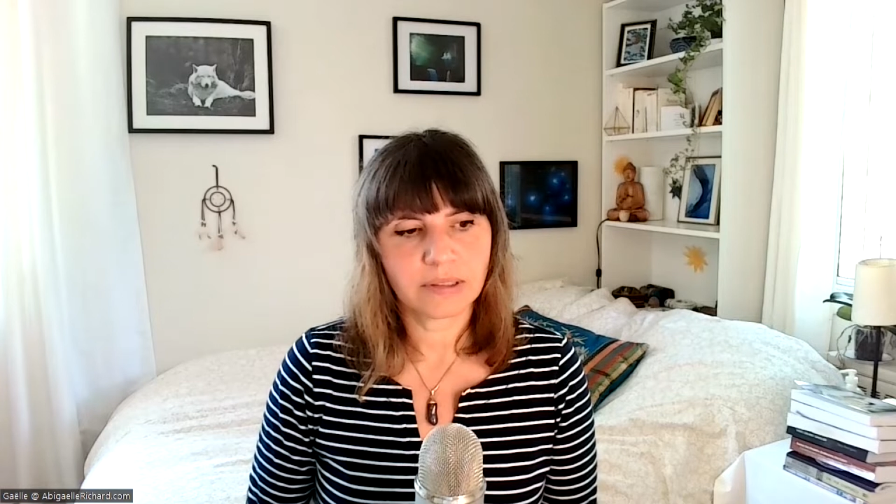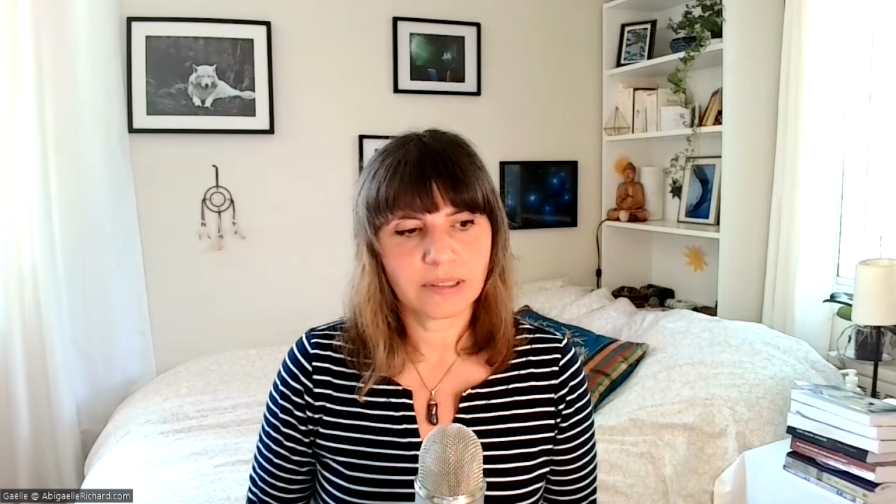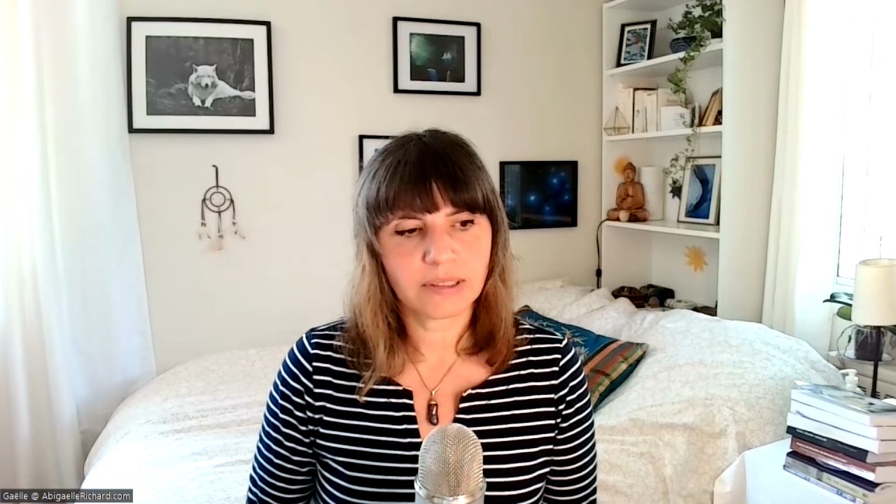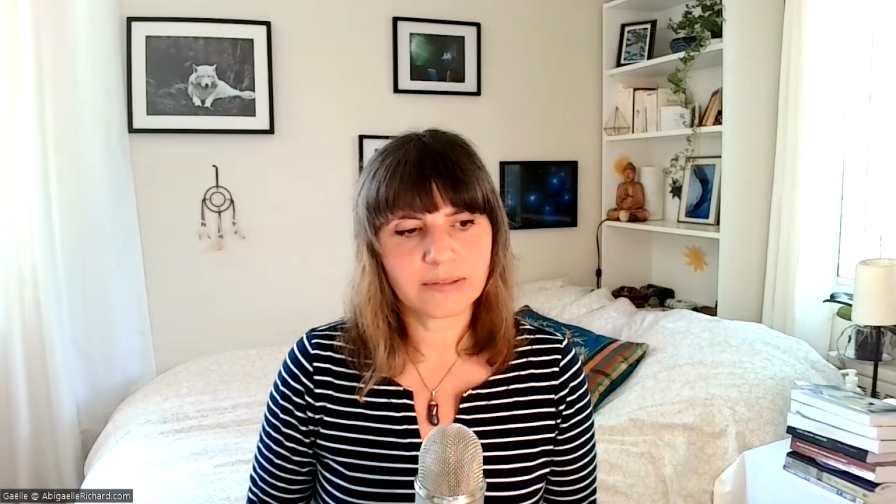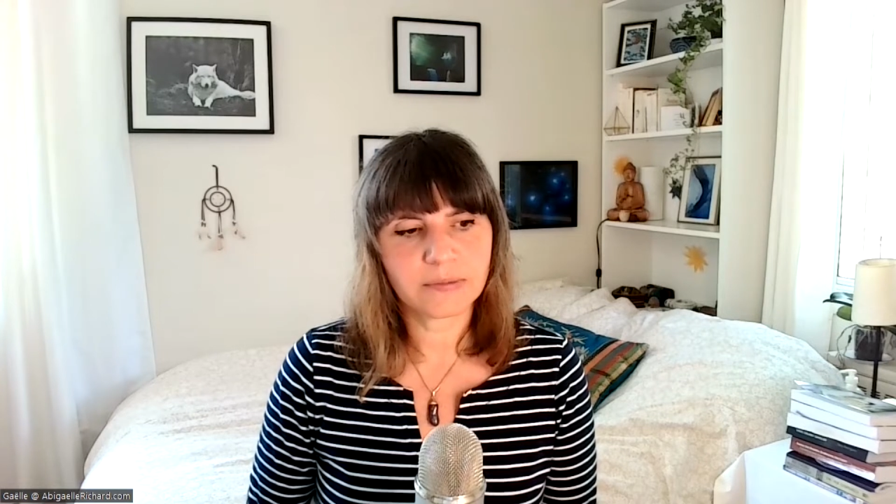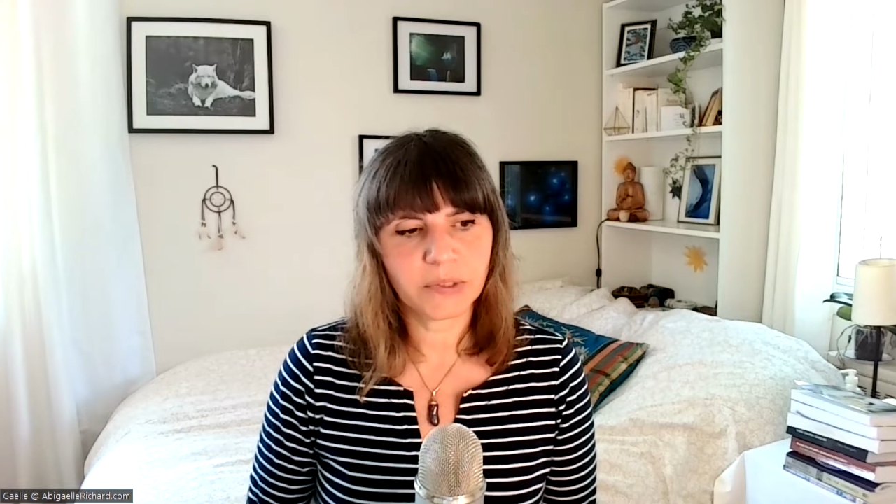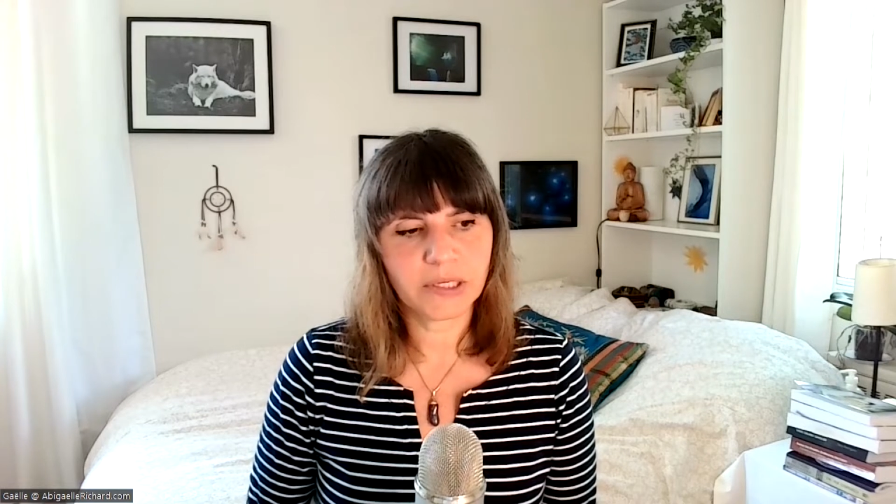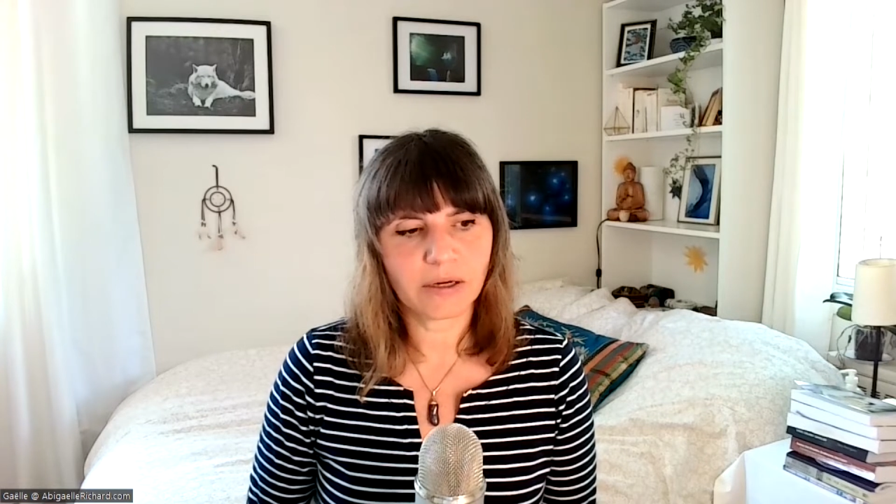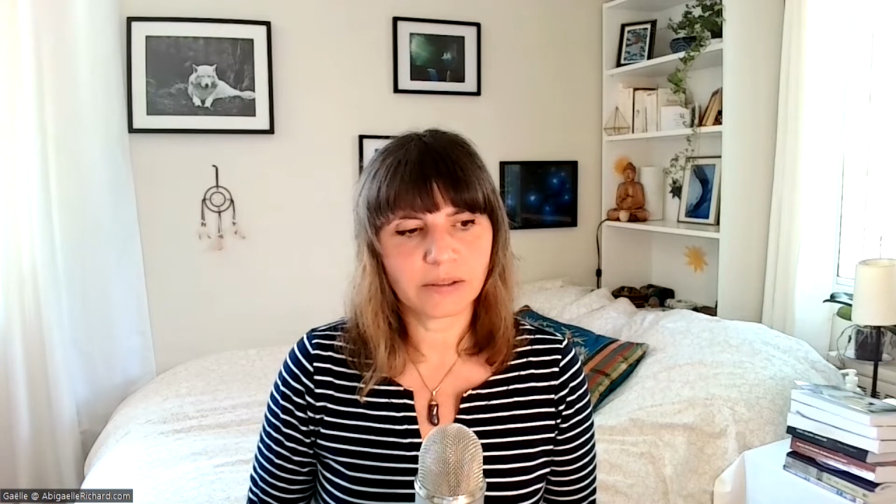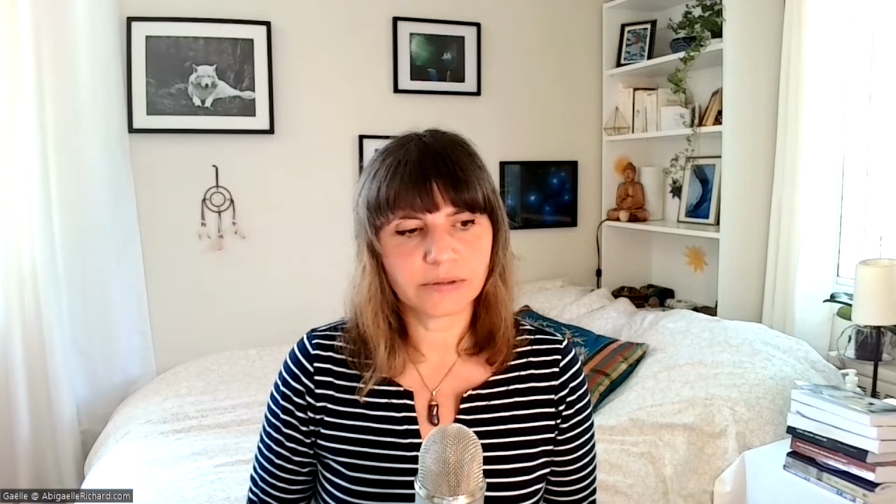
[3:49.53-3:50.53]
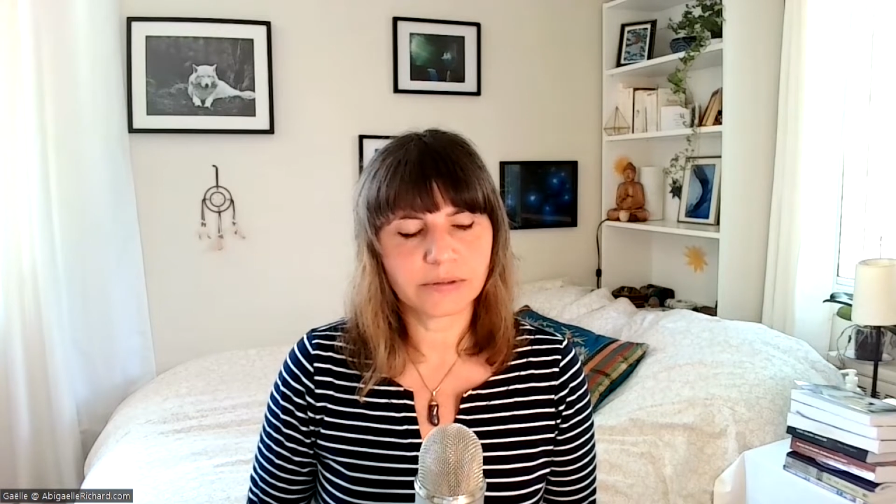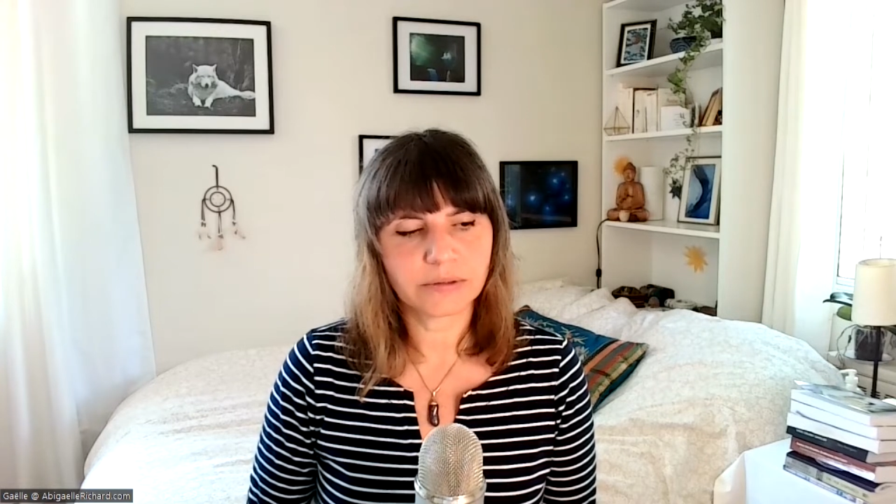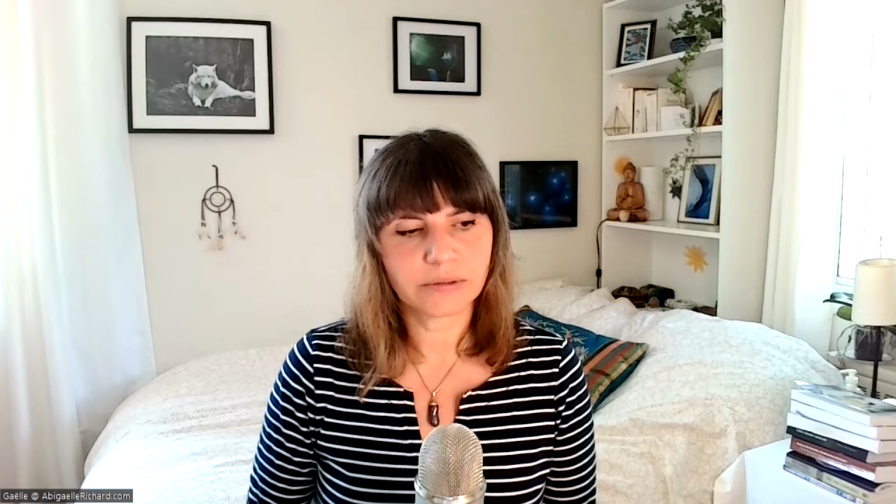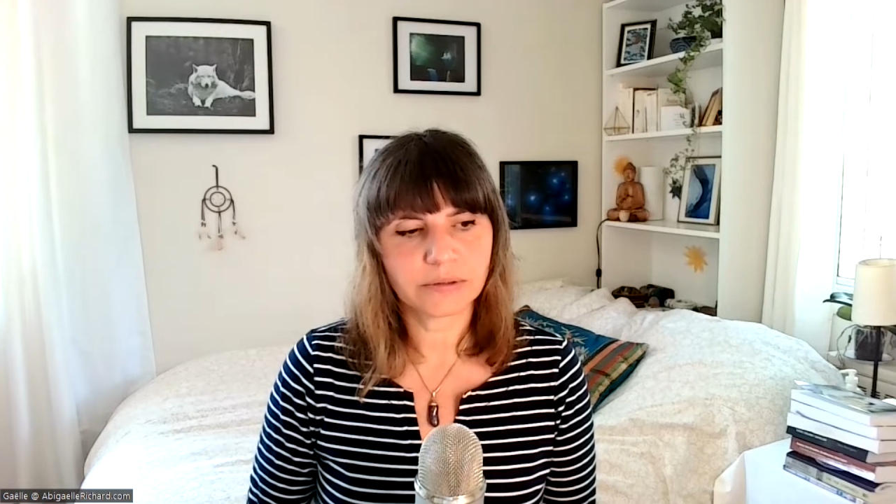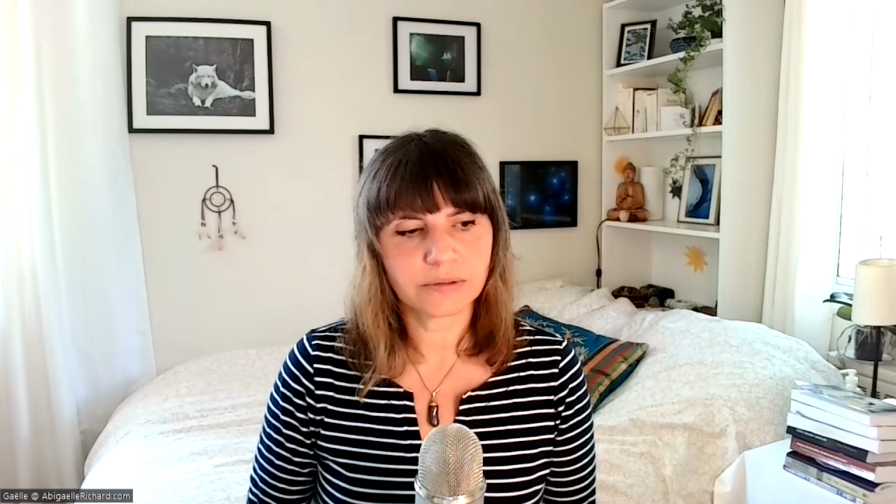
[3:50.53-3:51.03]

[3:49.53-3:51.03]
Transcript: it is beyond